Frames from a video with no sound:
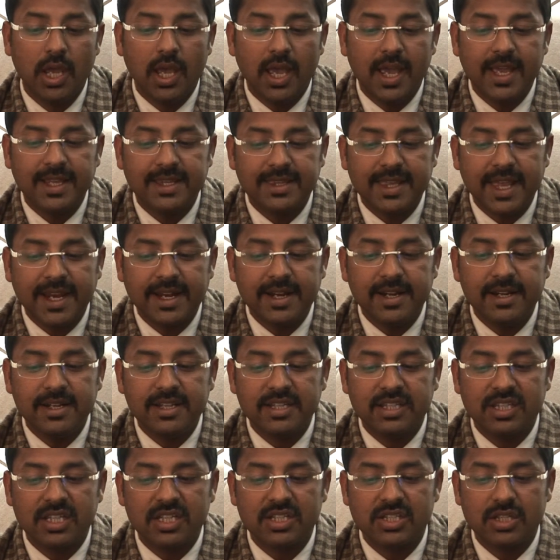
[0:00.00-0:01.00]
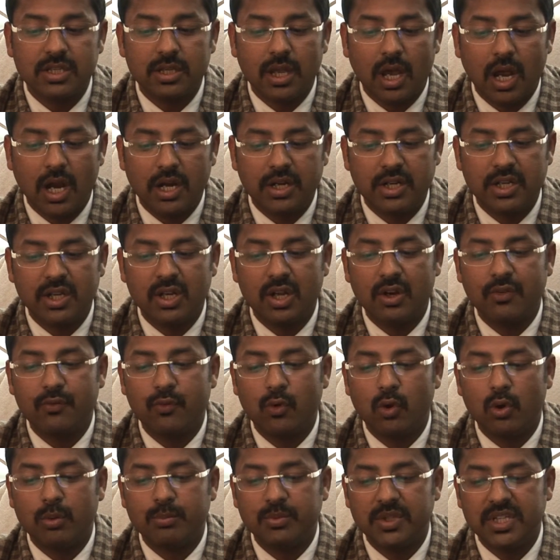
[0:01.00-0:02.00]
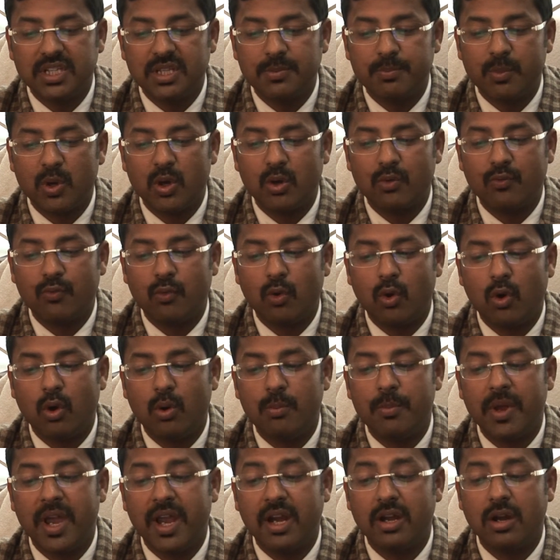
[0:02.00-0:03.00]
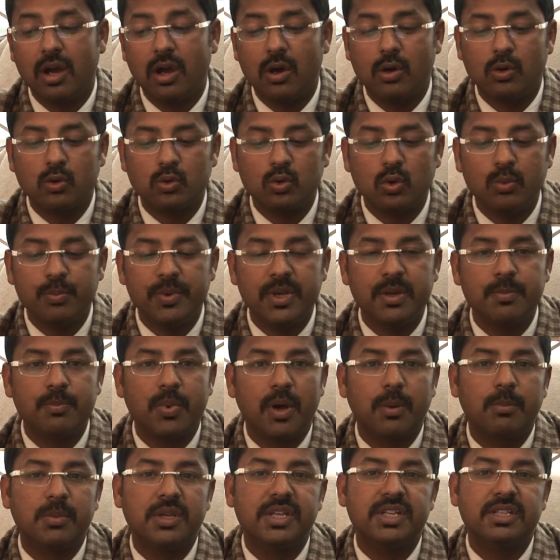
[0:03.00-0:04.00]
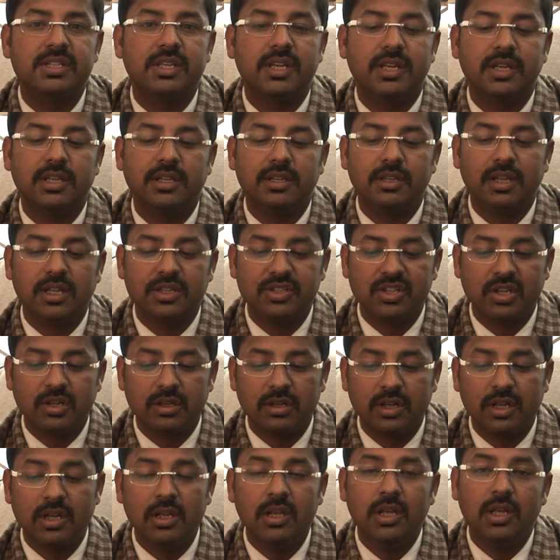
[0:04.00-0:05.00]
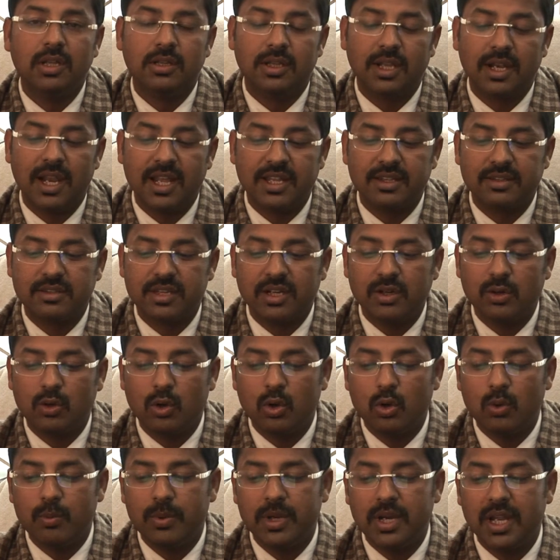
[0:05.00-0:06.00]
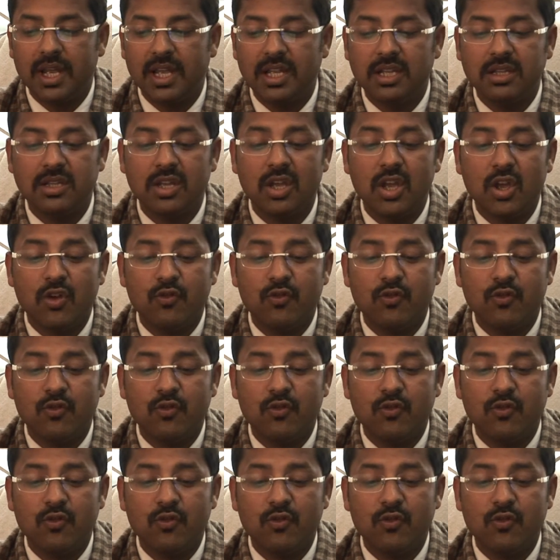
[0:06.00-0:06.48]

A second research article from this platform had also been published in the journal The Lancet Global Health,